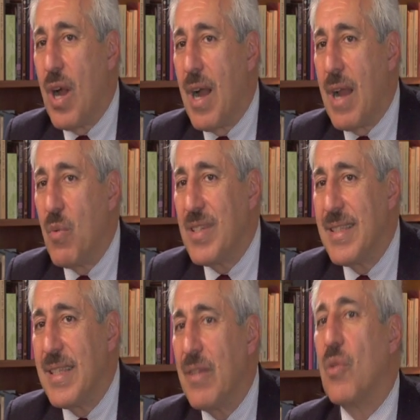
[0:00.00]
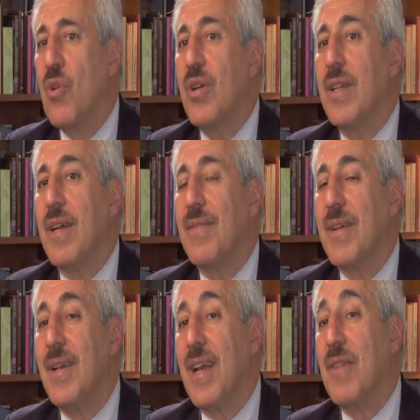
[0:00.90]
I wasn't there long enough.
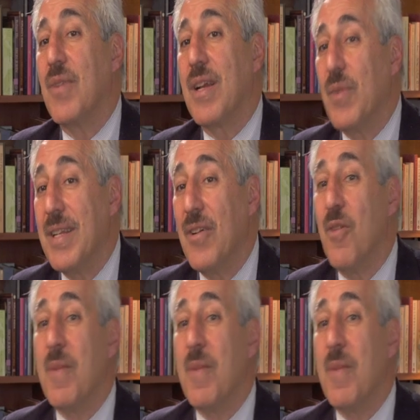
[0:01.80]
And when I went home,